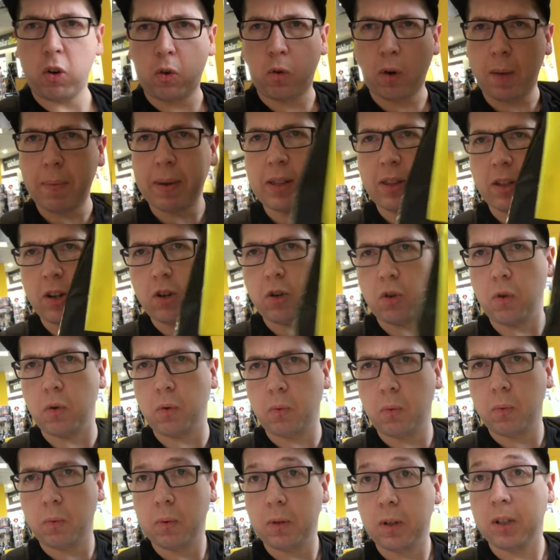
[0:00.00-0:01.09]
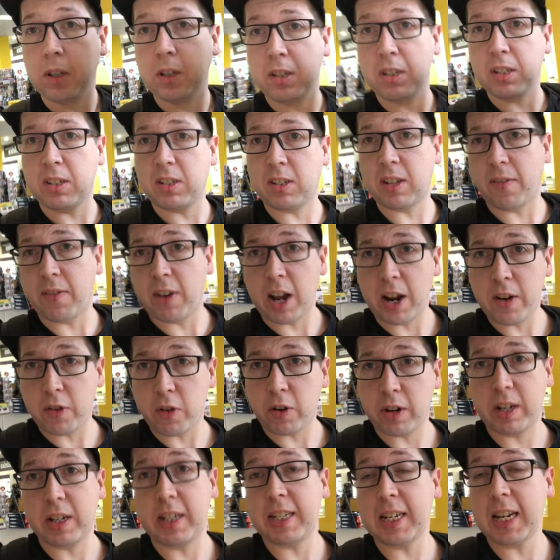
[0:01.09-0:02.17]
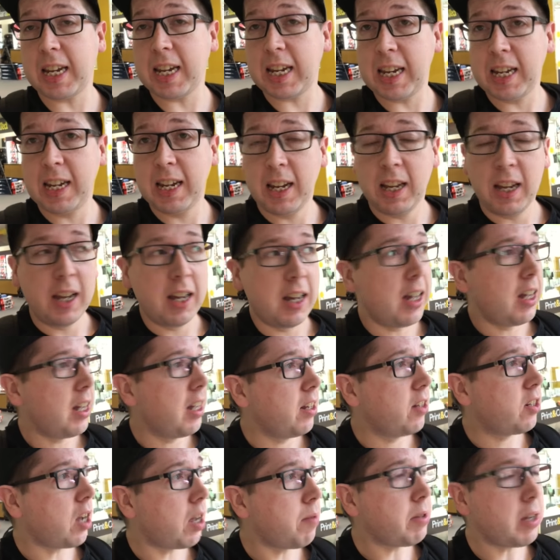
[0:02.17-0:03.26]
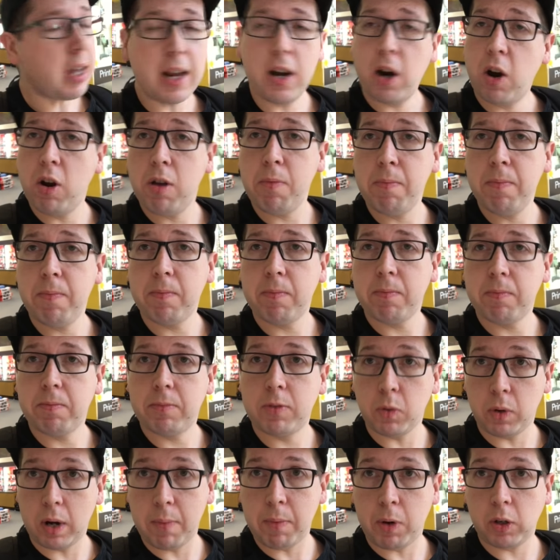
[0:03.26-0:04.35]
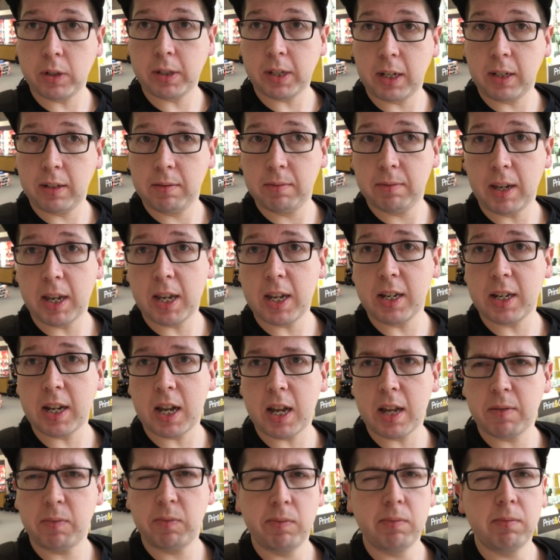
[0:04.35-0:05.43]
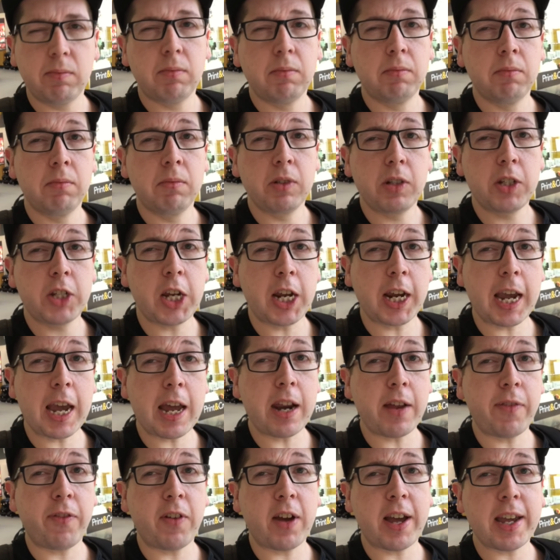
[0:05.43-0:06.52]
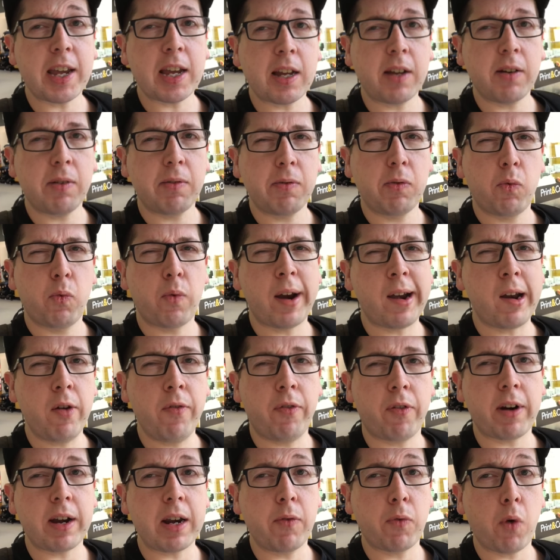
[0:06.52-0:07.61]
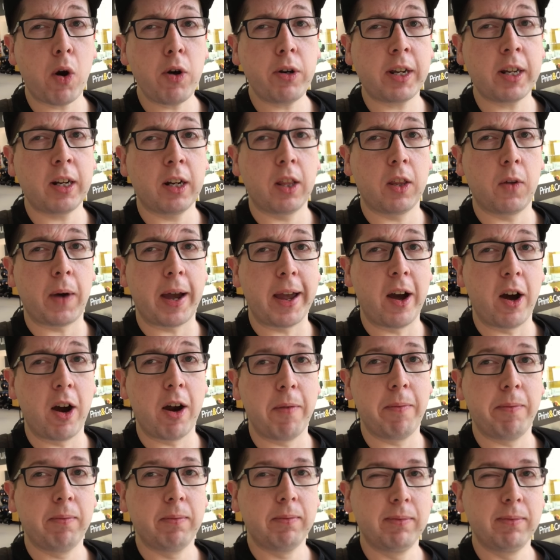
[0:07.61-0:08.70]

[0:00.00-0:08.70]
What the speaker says: grabbing the new 700D. Time to head home, do an unboxing, and check out if I ran over any roadkill on the way home.